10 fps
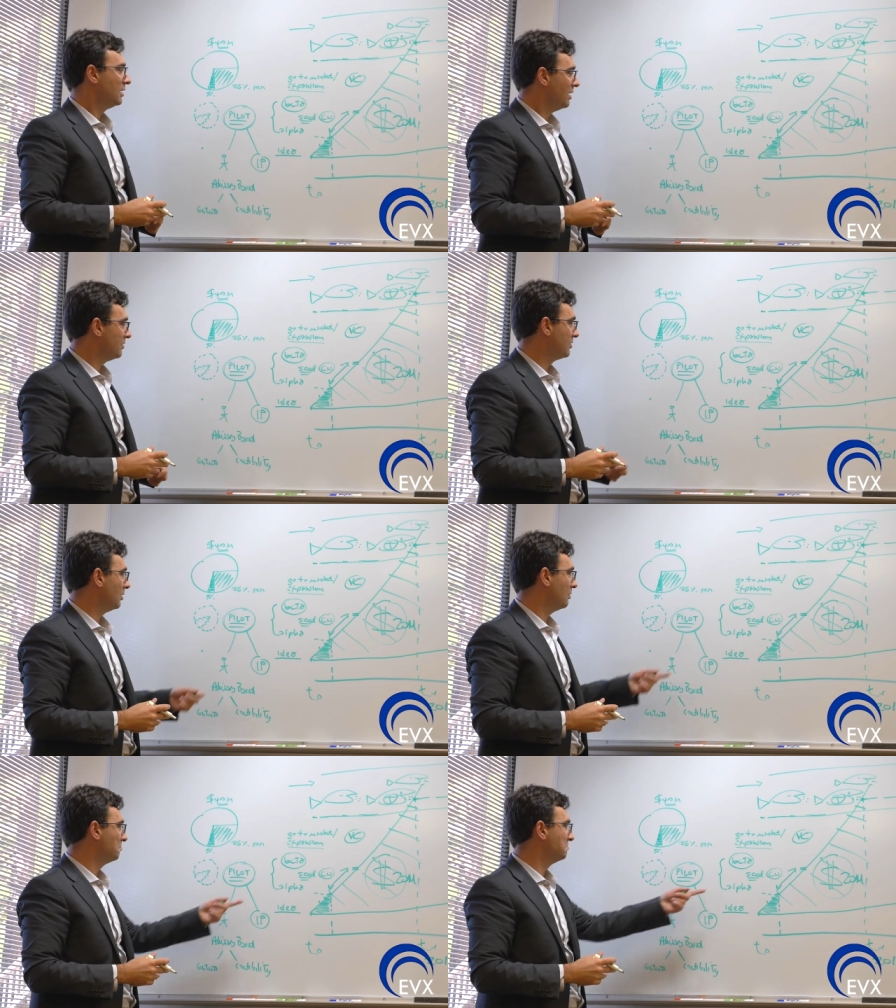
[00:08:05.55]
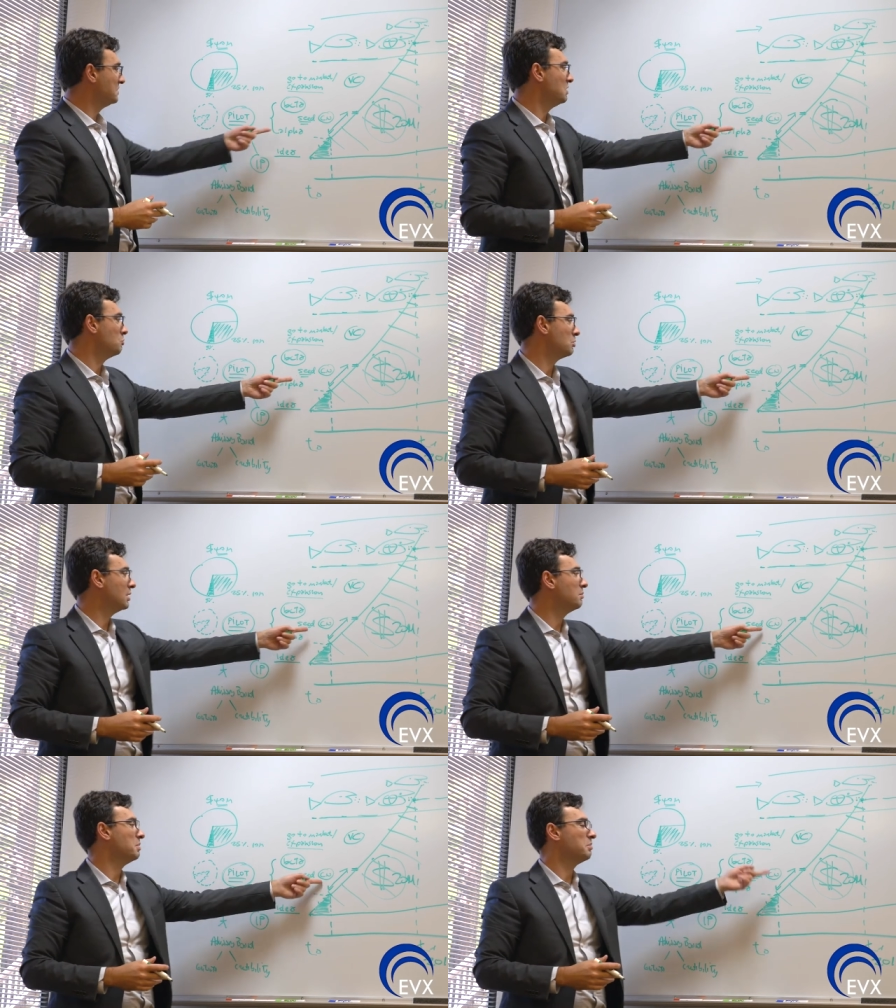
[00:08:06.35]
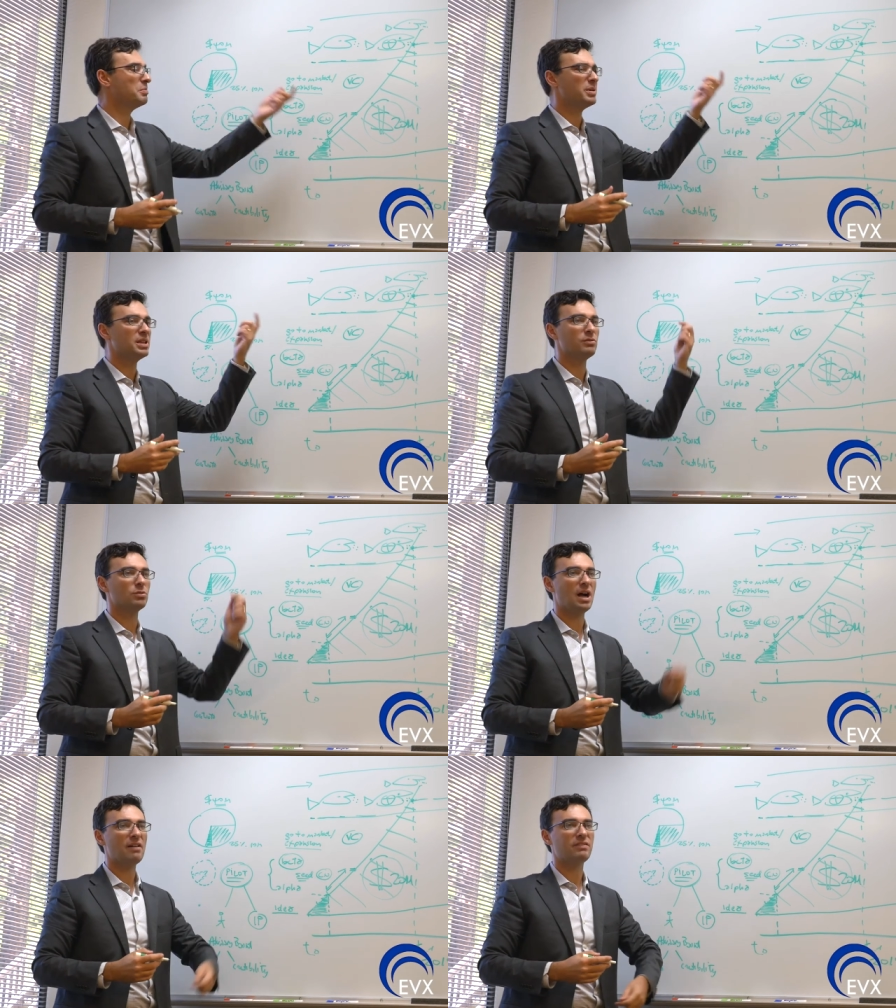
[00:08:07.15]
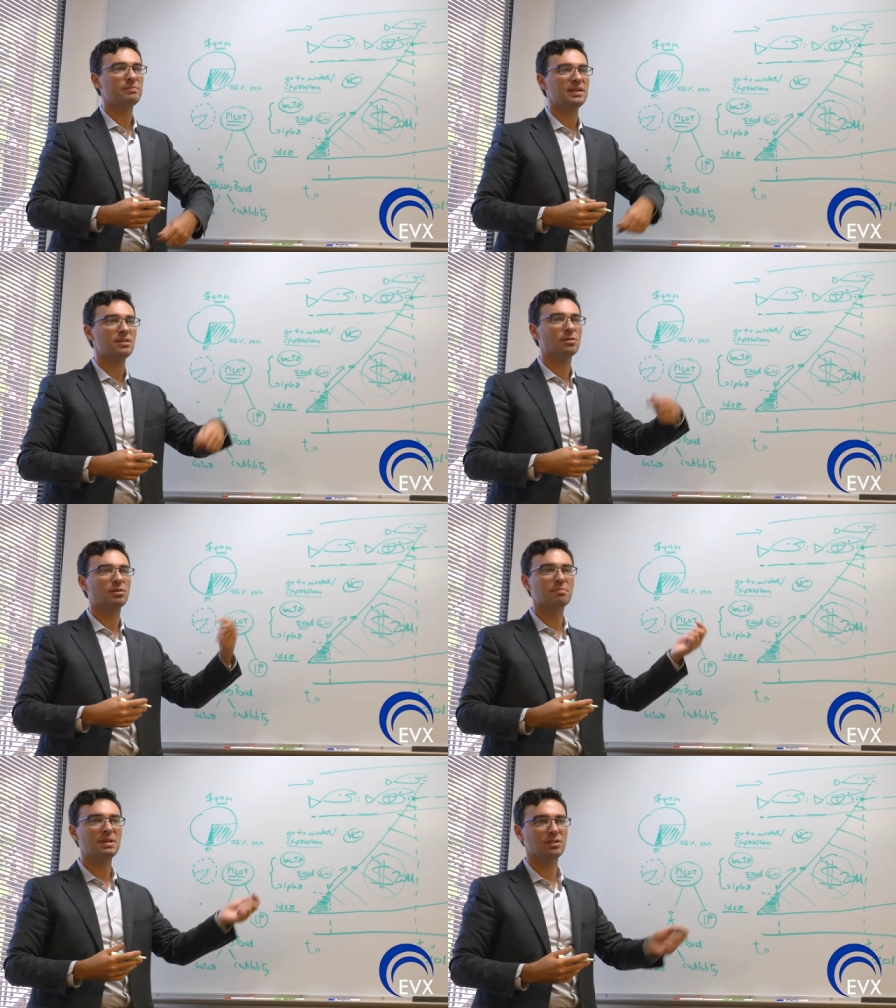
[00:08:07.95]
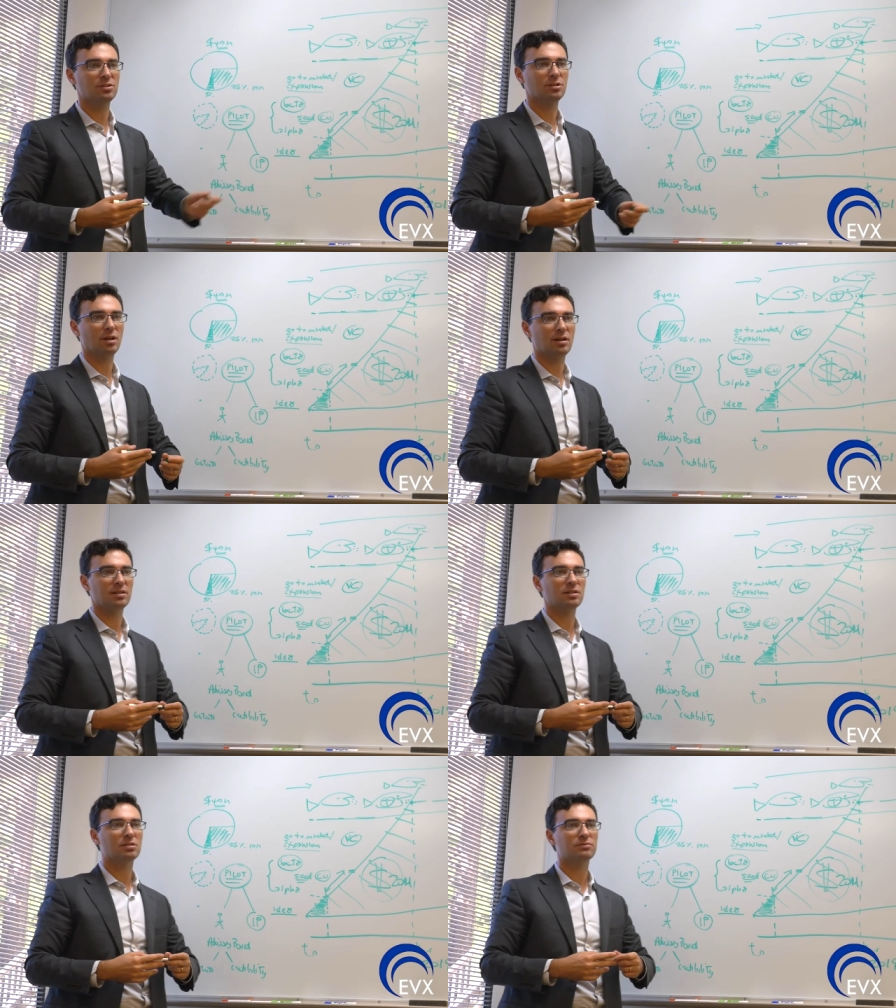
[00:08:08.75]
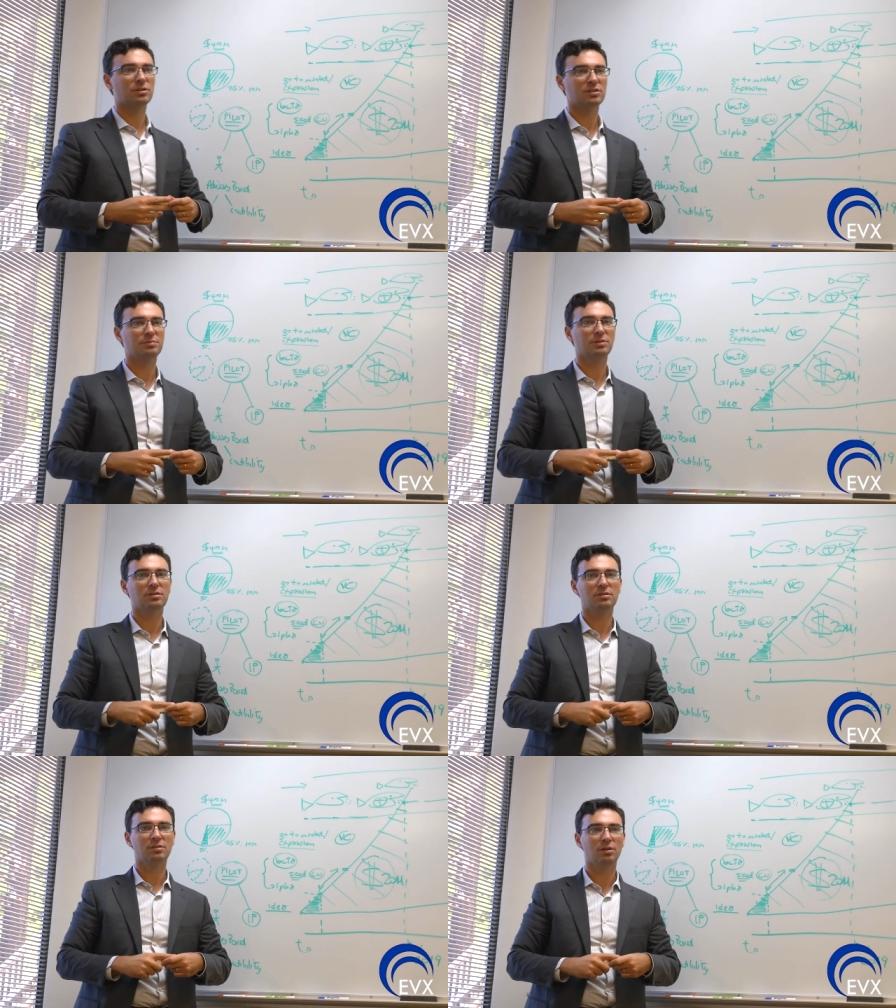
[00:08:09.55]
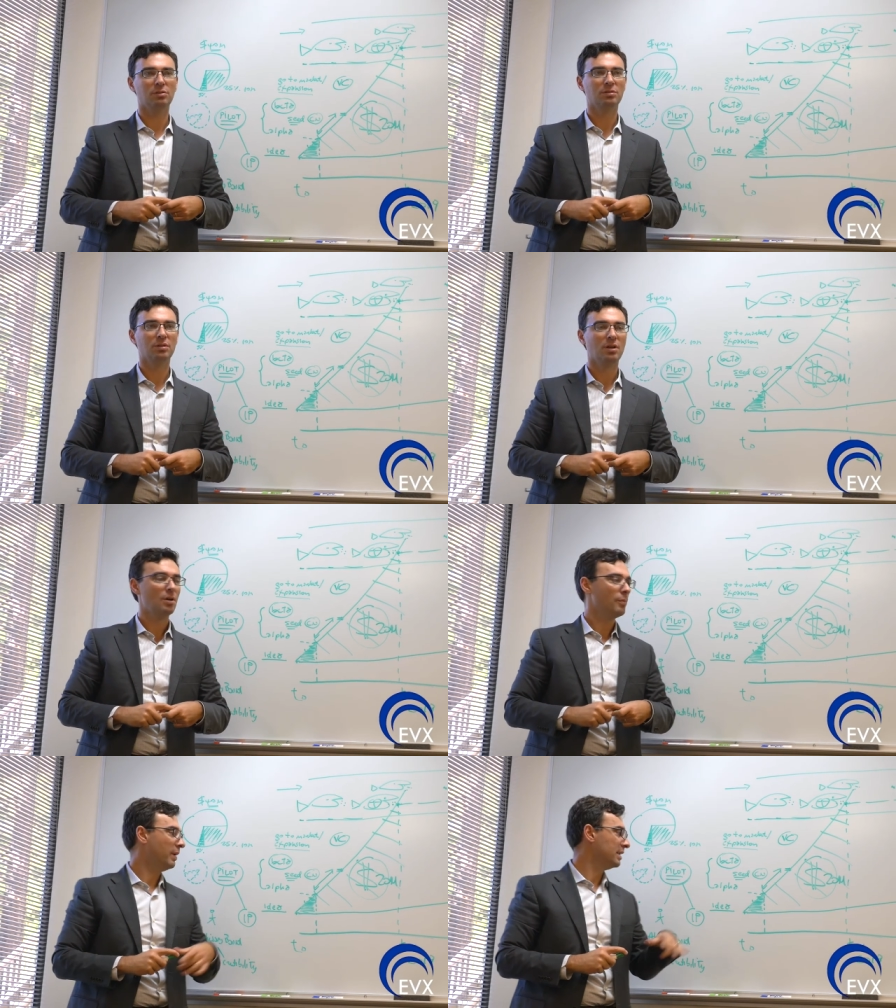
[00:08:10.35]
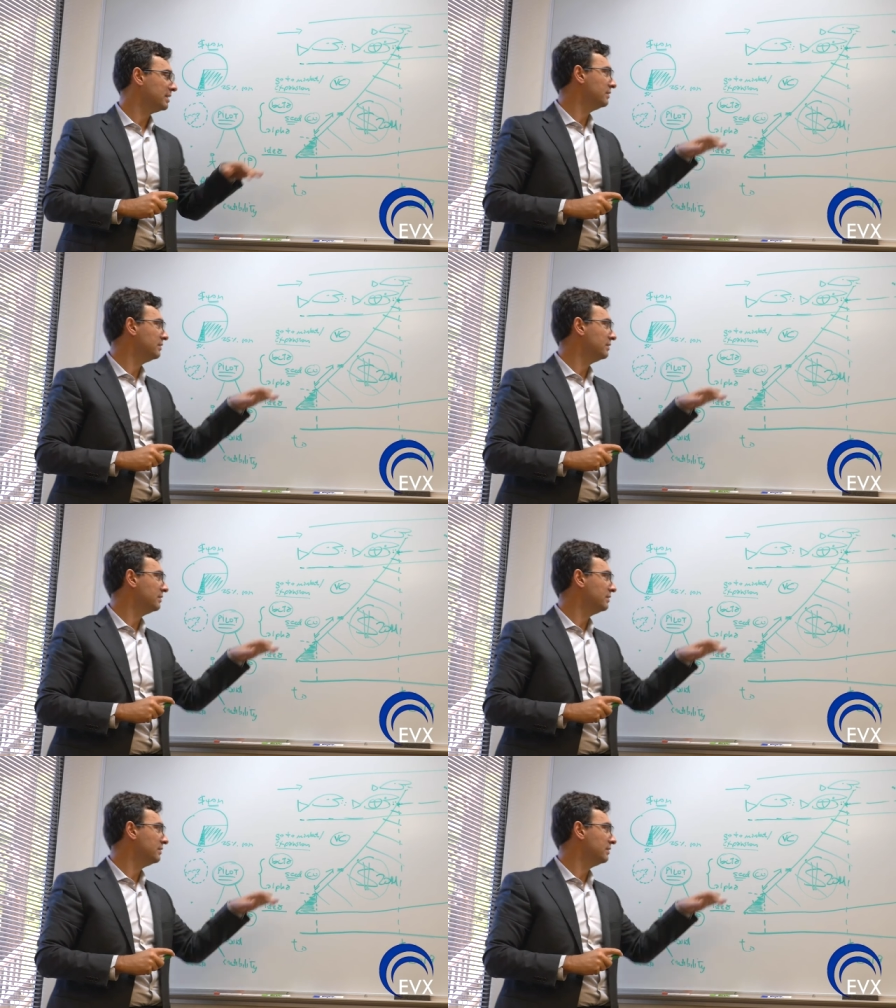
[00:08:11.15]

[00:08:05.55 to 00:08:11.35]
And so they usually maybe give you half a million or a million dollar in convertible note. But